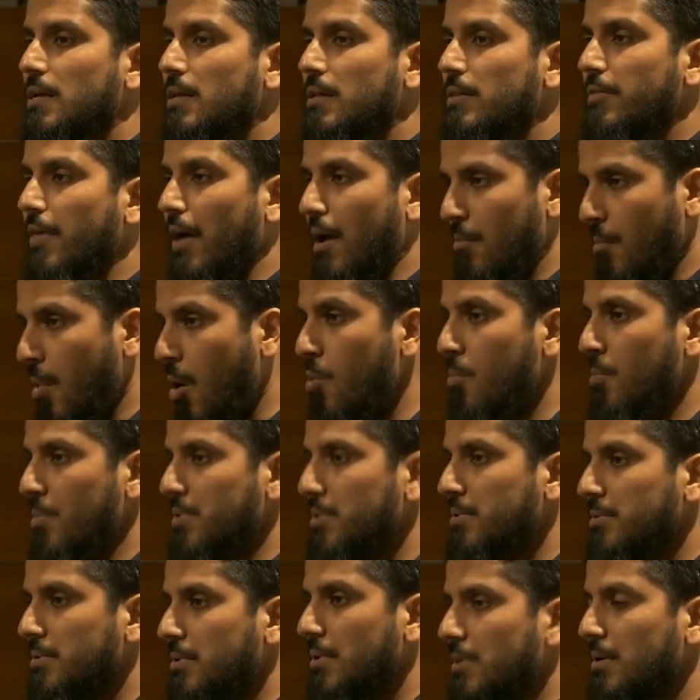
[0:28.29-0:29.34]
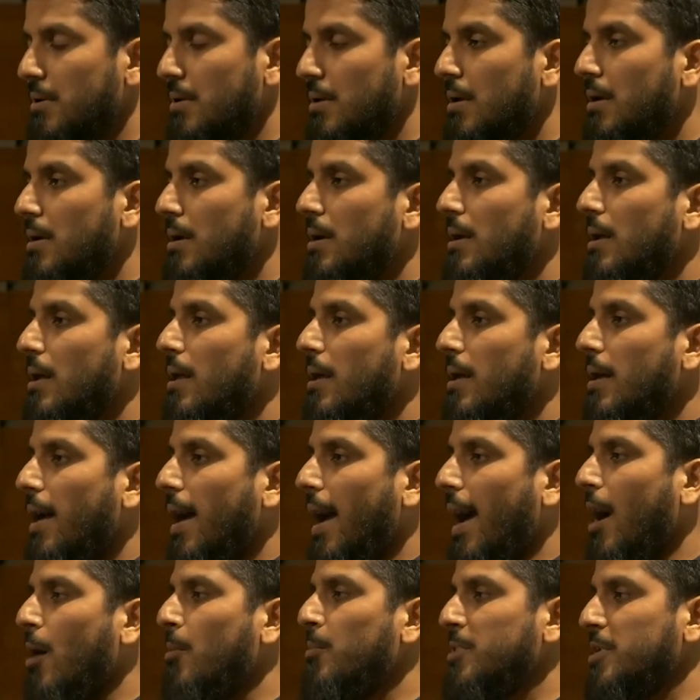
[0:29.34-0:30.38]
that moment.
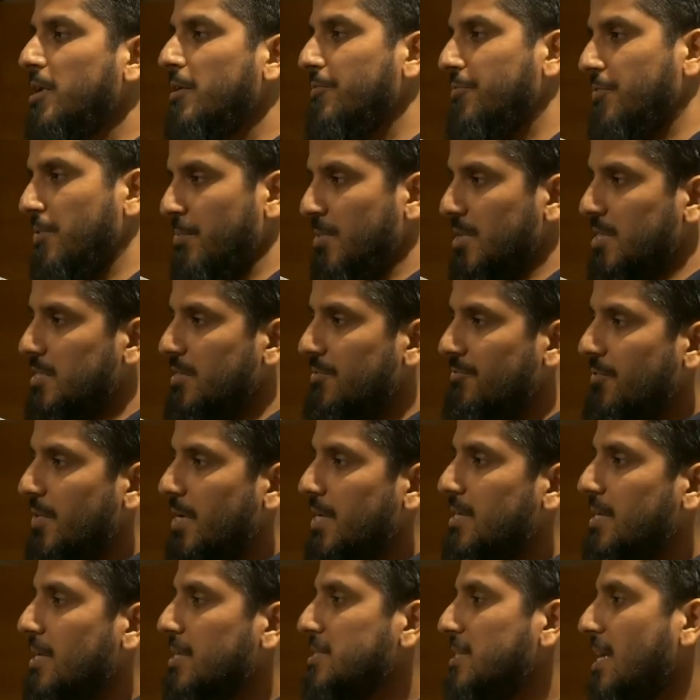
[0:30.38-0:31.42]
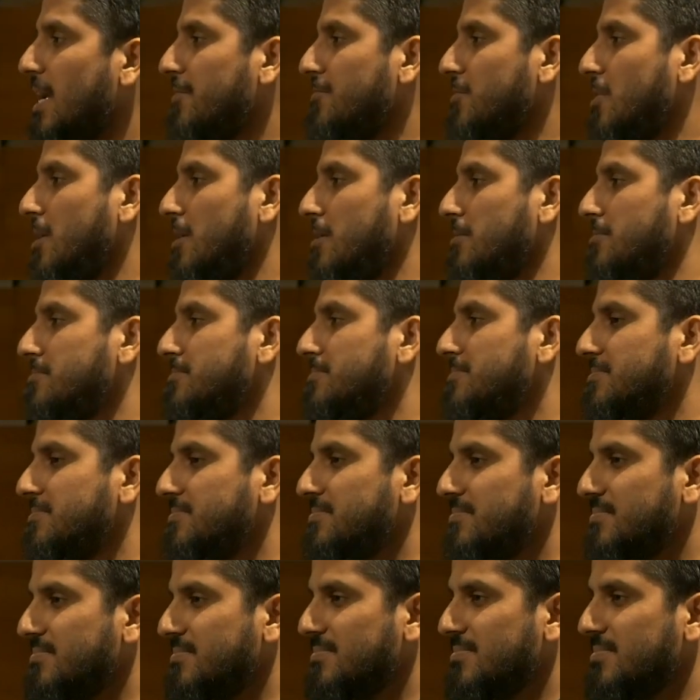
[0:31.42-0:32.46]
How many of them intervened and saved her?
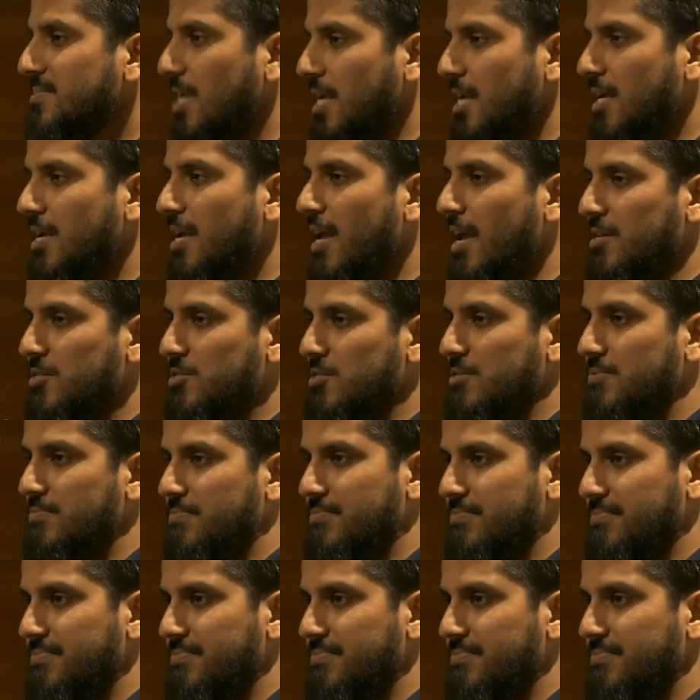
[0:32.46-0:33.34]
Take a guess.